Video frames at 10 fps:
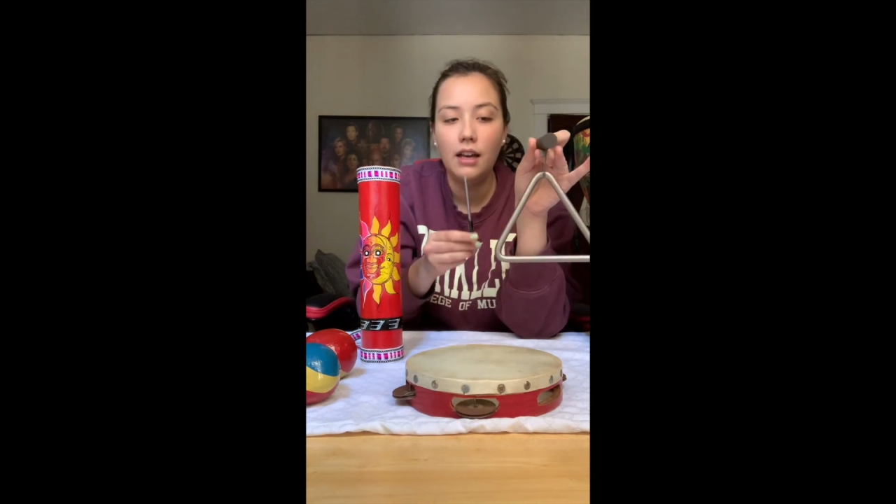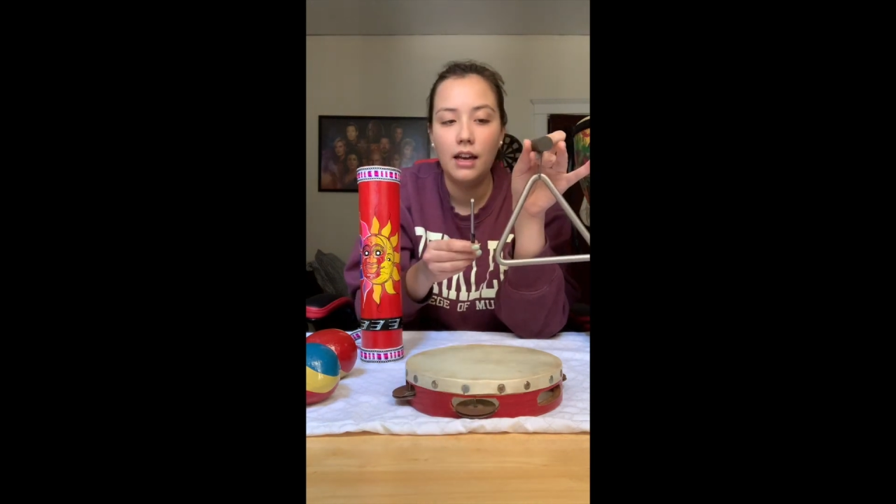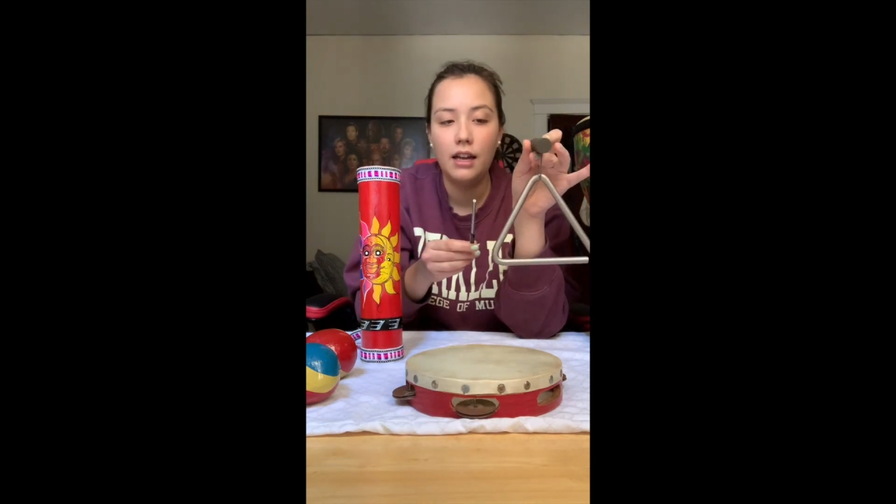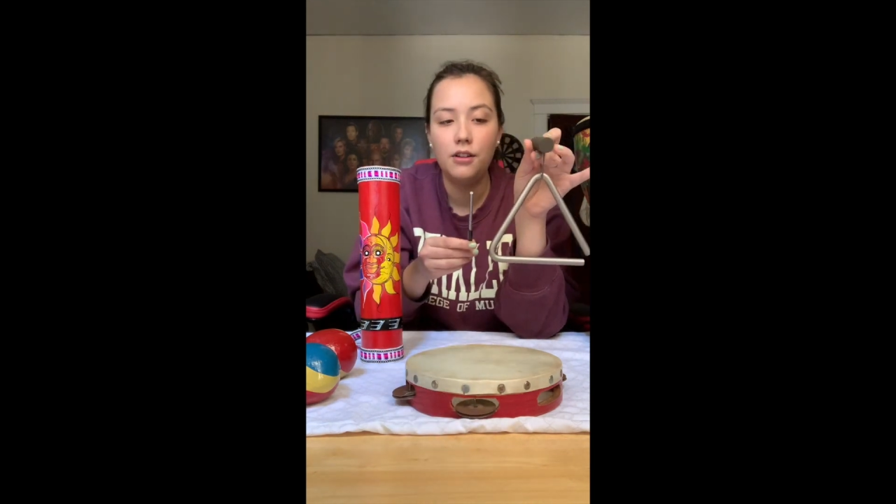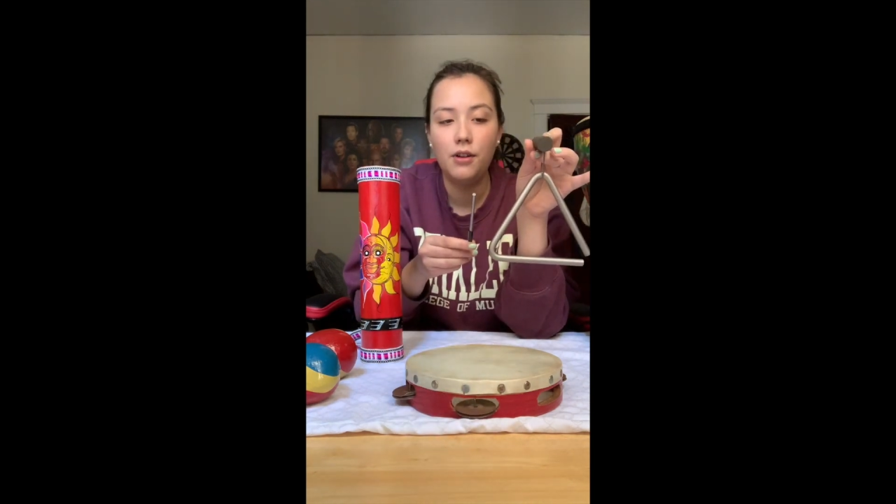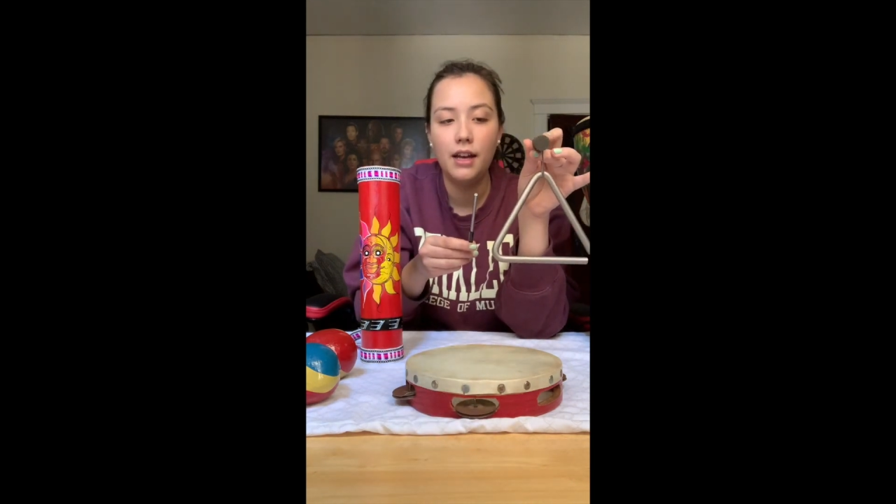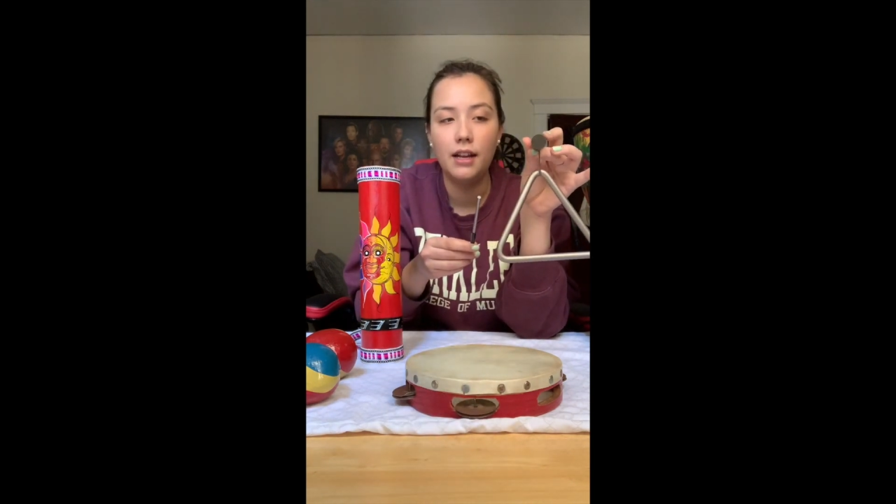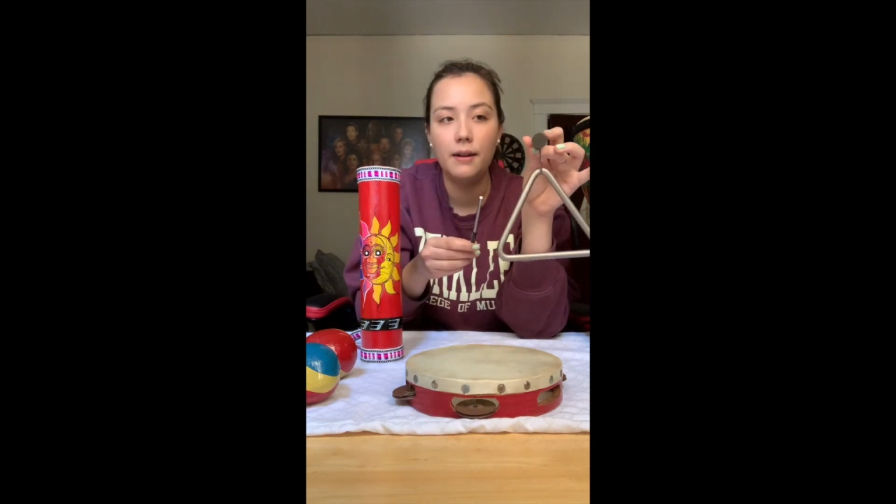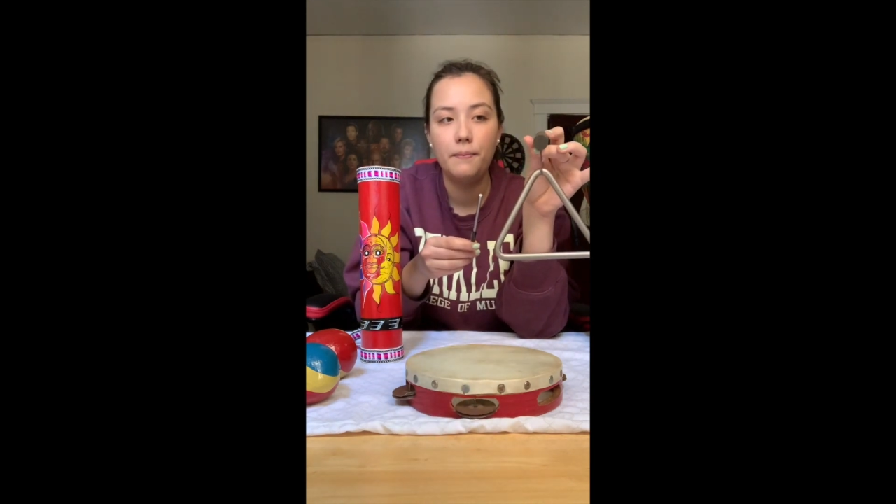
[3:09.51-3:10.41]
and you hit it